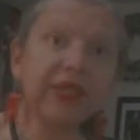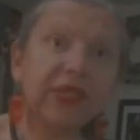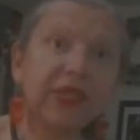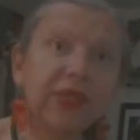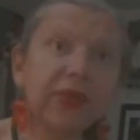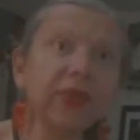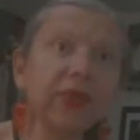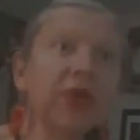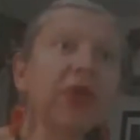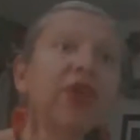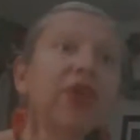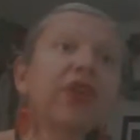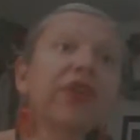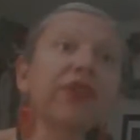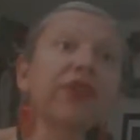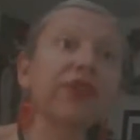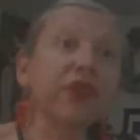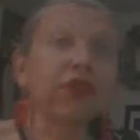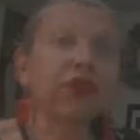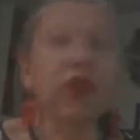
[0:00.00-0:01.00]
you
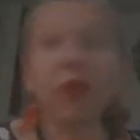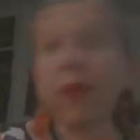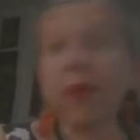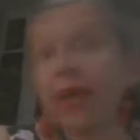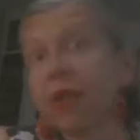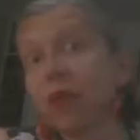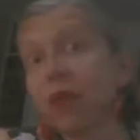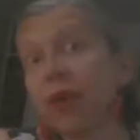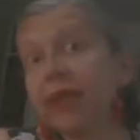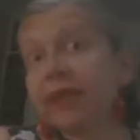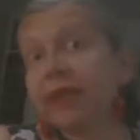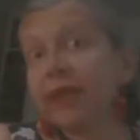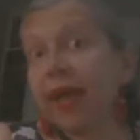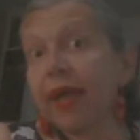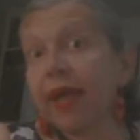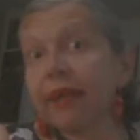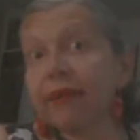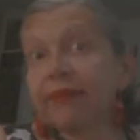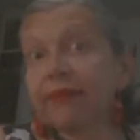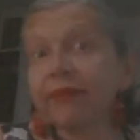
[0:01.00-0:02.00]
so nobody want
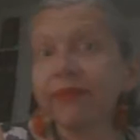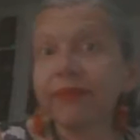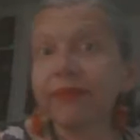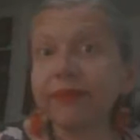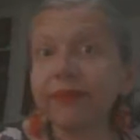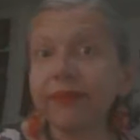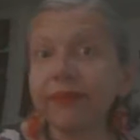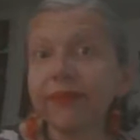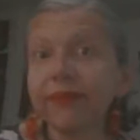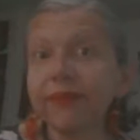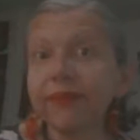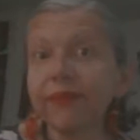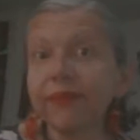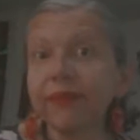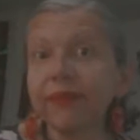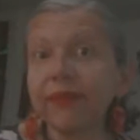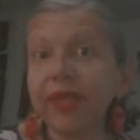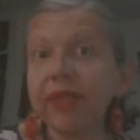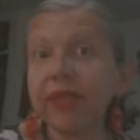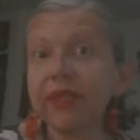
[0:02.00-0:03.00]
that
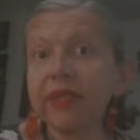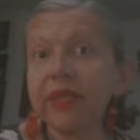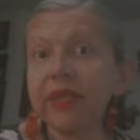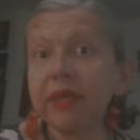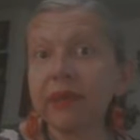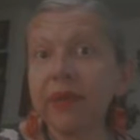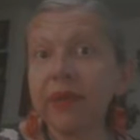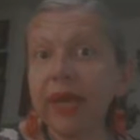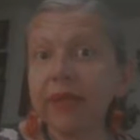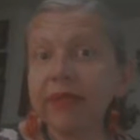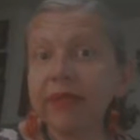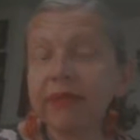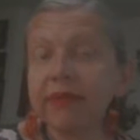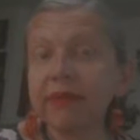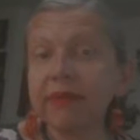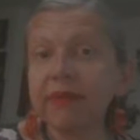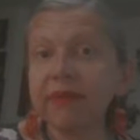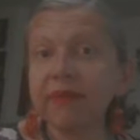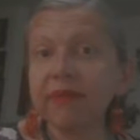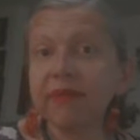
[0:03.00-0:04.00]
that they terrorized
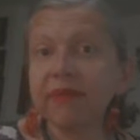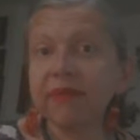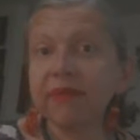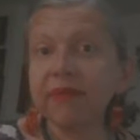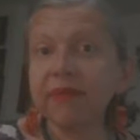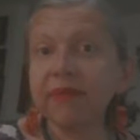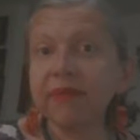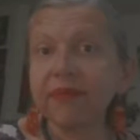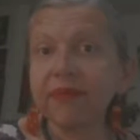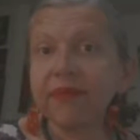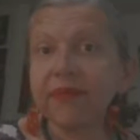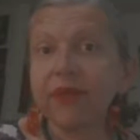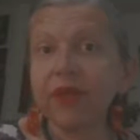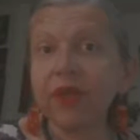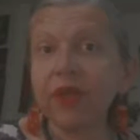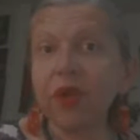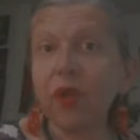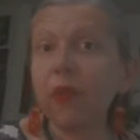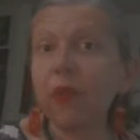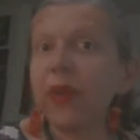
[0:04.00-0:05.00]

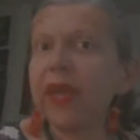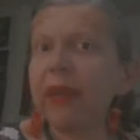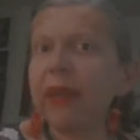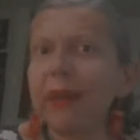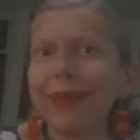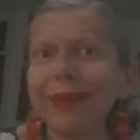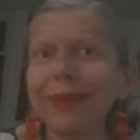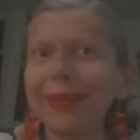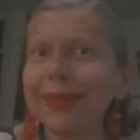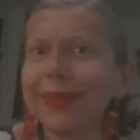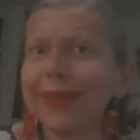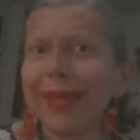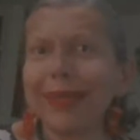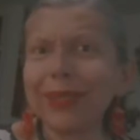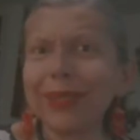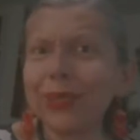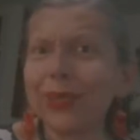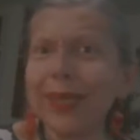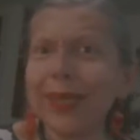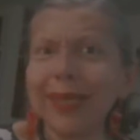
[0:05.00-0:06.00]
you know we learned
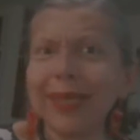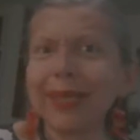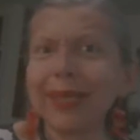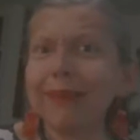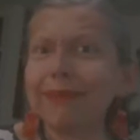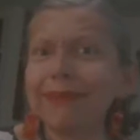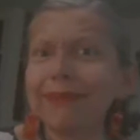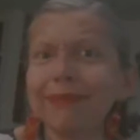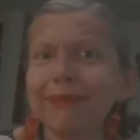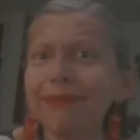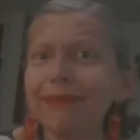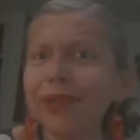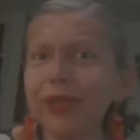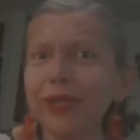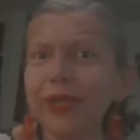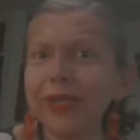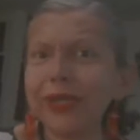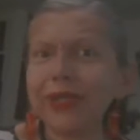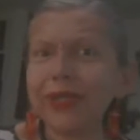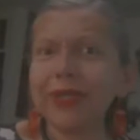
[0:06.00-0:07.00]
like 20
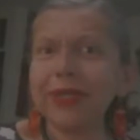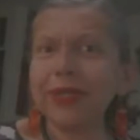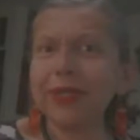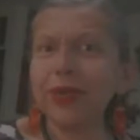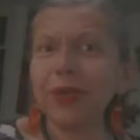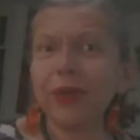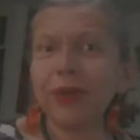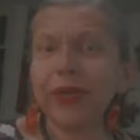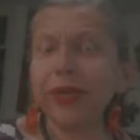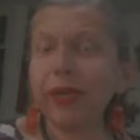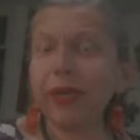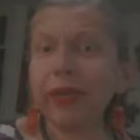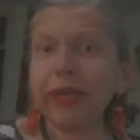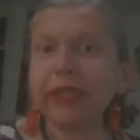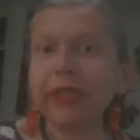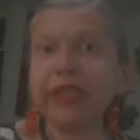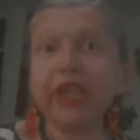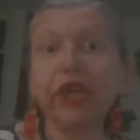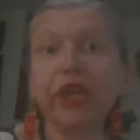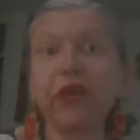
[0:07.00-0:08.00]
30 years ago we
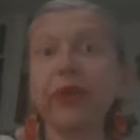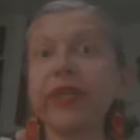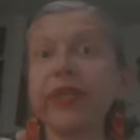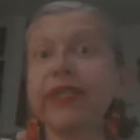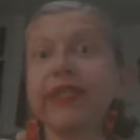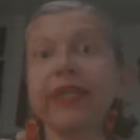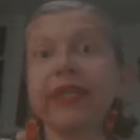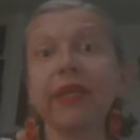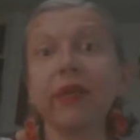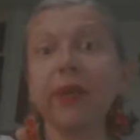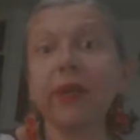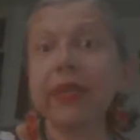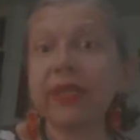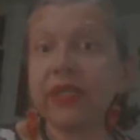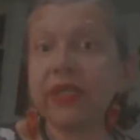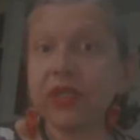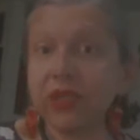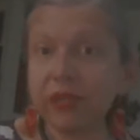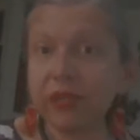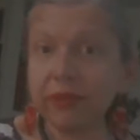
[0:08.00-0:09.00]
learned the christian
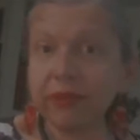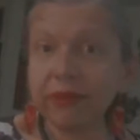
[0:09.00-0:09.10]
coalition